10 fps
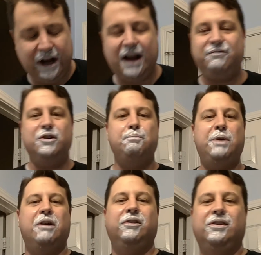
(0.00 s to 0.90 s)
And I feel
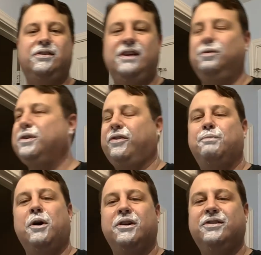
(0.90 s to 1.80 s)
embarrassed because he's one of the
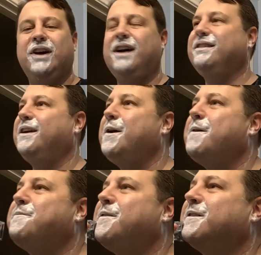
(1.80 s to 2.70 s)
smartest guys I
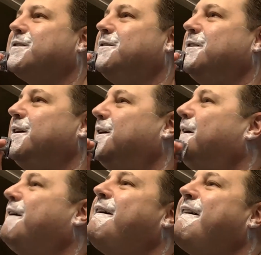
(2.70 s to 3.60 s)
know functionally.